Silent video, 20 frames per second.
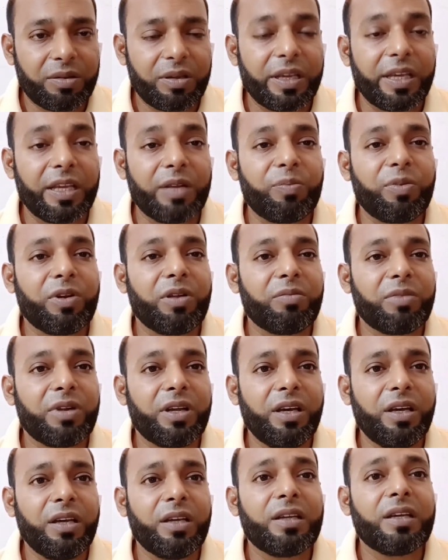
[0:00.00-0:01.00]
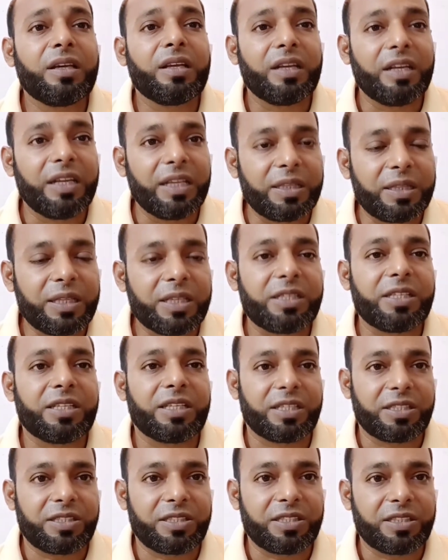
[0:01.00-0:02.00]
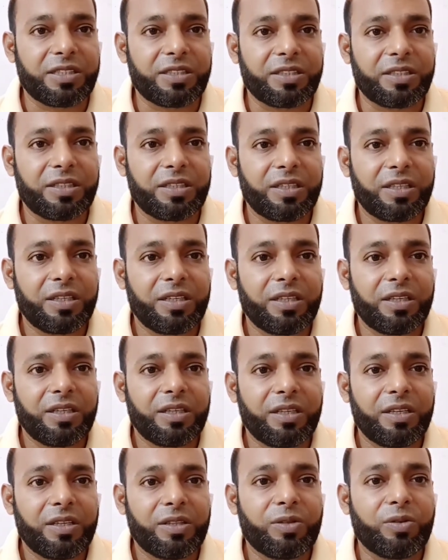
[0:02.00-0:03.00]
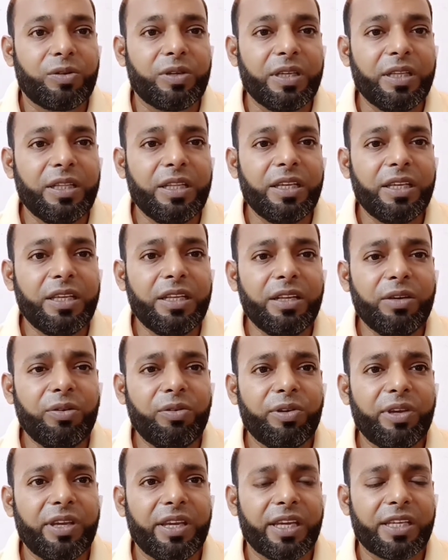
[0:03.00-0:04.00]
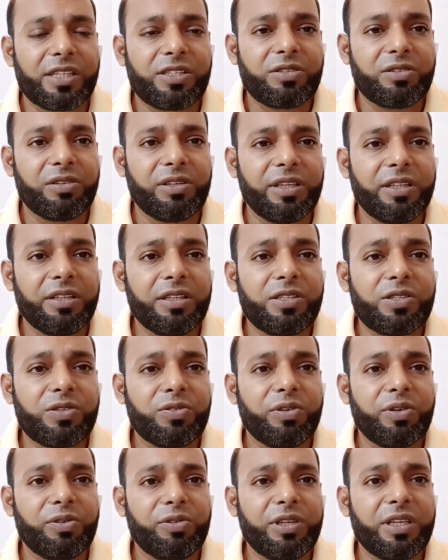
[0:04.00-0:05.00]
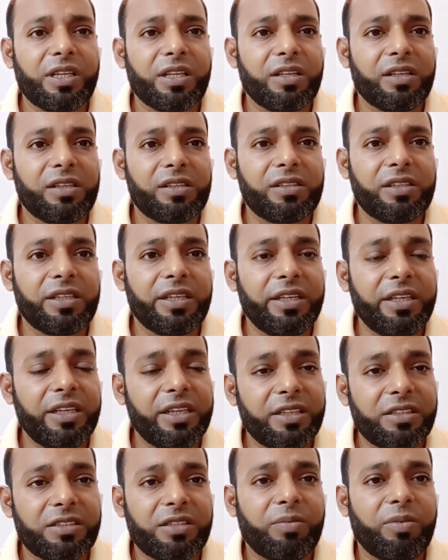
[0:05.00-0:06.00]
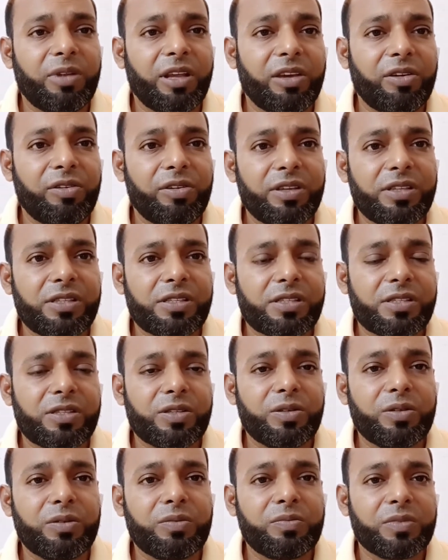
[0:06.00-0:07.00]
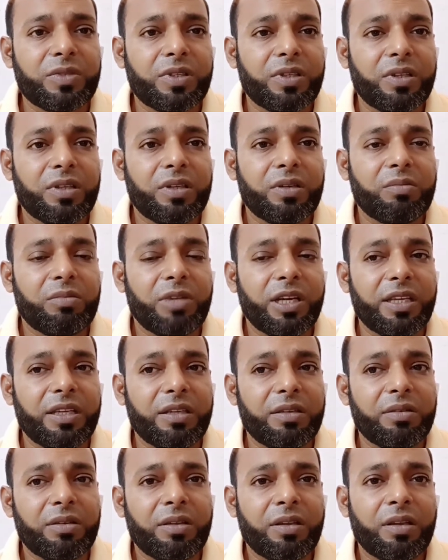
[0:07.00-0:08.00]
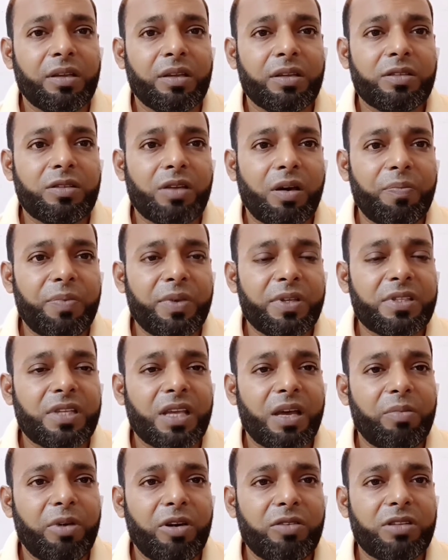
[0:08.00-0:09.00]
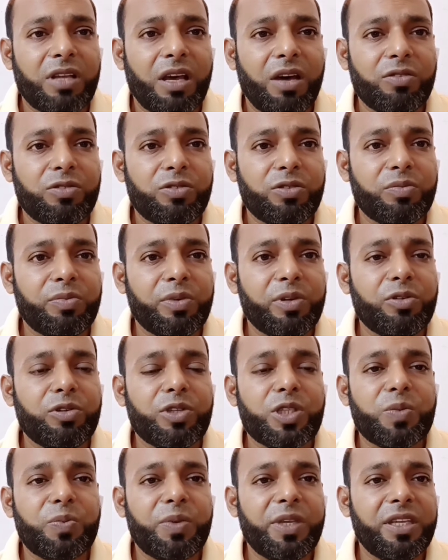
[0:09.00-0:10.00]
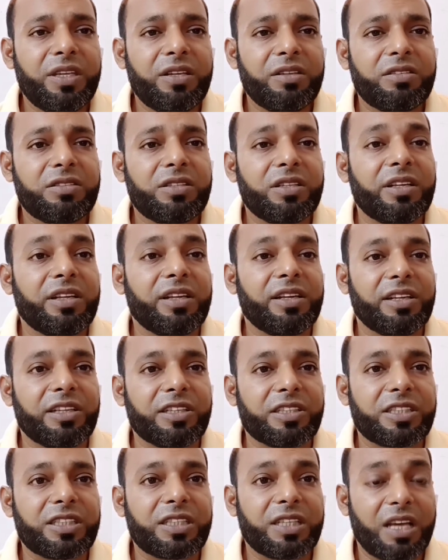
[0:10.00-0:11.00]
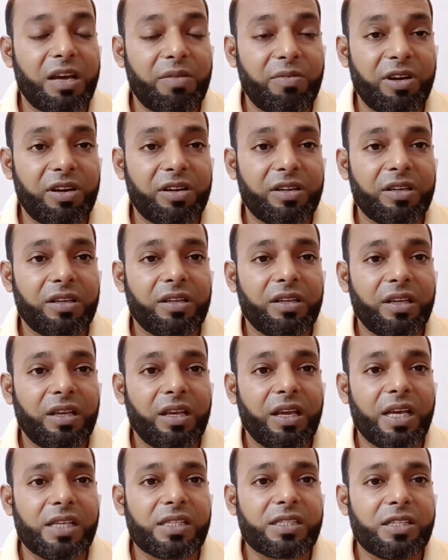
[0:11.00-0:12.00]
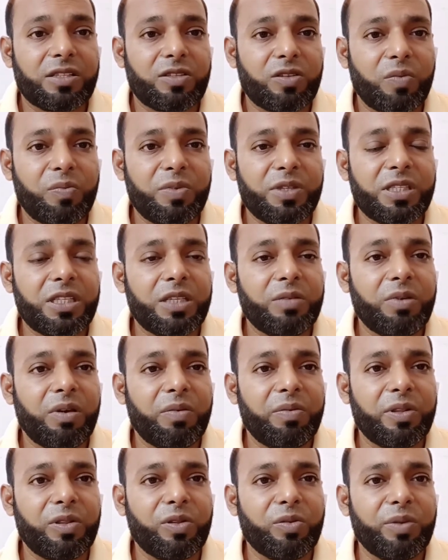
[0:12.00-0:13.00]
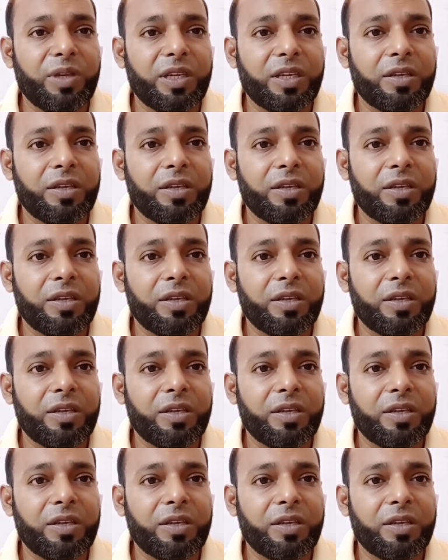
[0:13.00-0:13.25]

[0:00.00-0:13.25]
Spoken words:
erpore amra likhte shikhechi. So in a way, actually, in this way, we can learn any kinds of language. So my topics about how to be good speakers in English. Amar aske topics kibhabe tumi